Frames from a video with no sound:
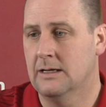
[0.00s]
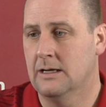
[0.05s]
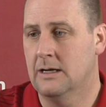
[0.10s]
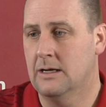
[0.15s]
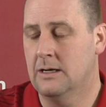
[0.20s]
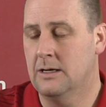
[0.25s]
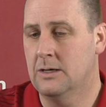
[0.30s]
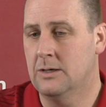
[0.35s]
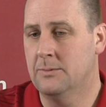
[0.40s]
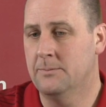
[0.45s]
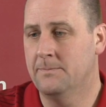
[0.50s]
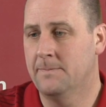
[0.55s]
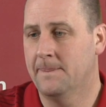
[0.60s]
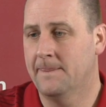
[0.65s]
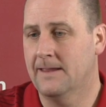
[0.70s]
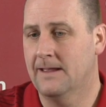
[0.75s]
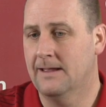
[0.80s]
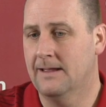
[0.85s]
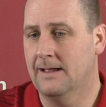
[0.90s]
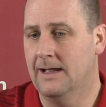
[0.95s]

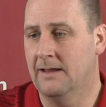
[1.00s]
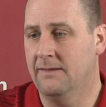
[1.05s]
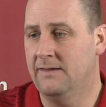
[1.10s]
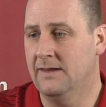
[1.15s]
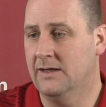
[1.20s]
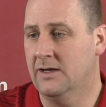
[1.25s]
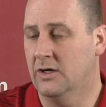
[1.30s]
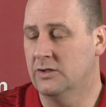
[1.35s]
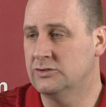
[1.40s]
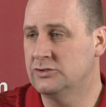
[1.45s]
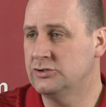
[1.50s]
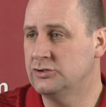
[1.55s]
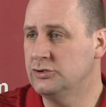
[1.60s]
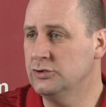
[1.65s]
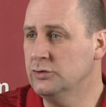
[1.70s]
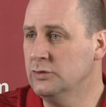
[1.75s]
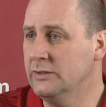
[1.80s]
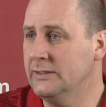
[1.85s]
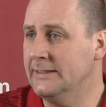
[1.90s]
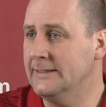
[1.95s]
I think our
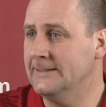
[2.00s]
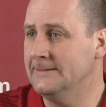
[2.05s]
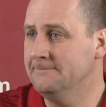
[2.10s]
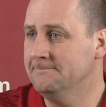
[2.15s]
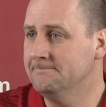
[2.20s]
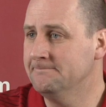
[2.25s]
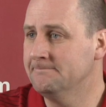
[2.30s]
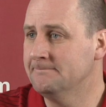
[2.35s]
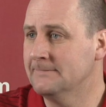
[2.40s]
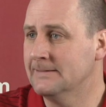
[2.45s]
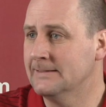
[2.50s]
shooting